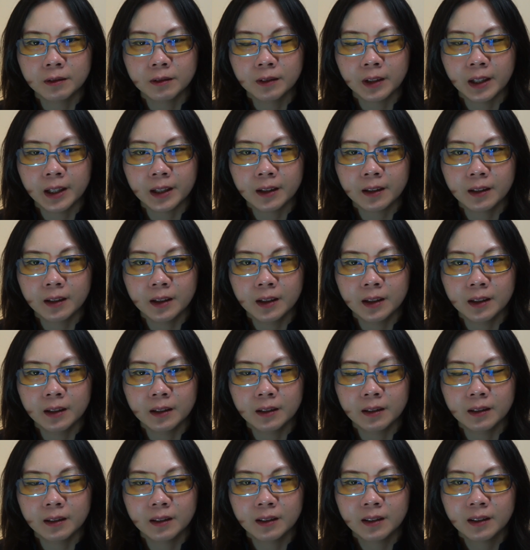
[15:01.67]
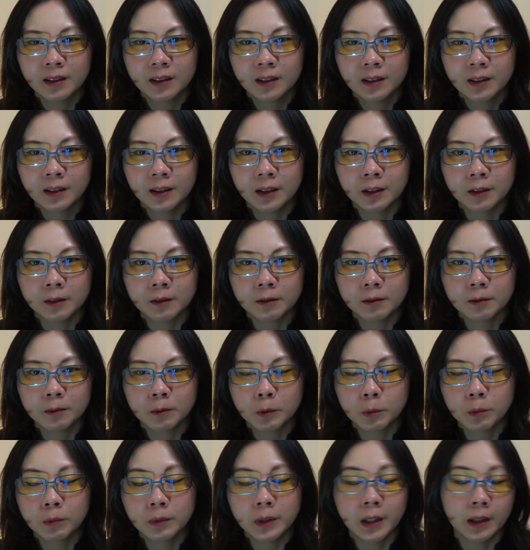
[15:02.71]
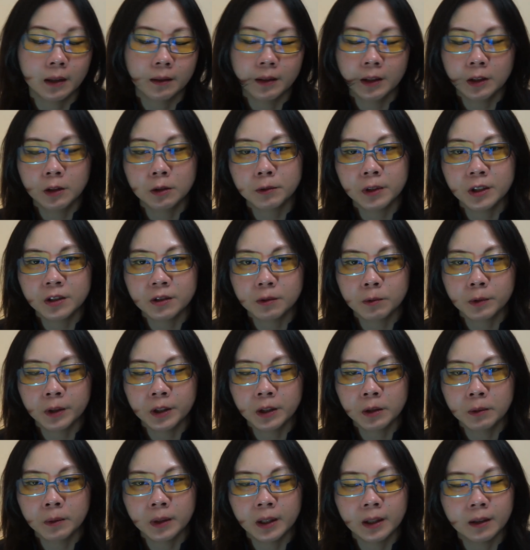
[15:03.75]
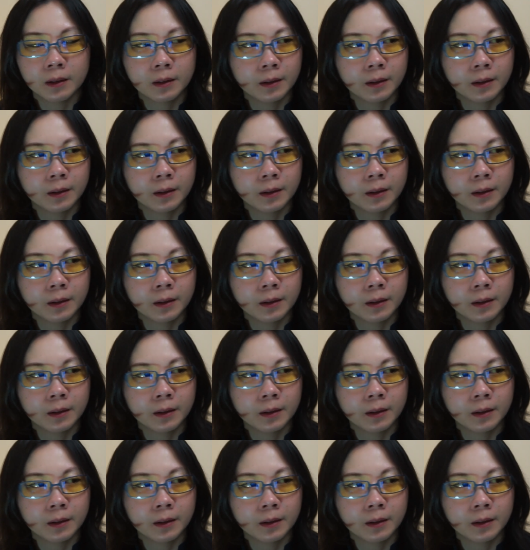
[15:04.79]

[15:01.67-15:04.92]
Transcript: like in in your region where you are?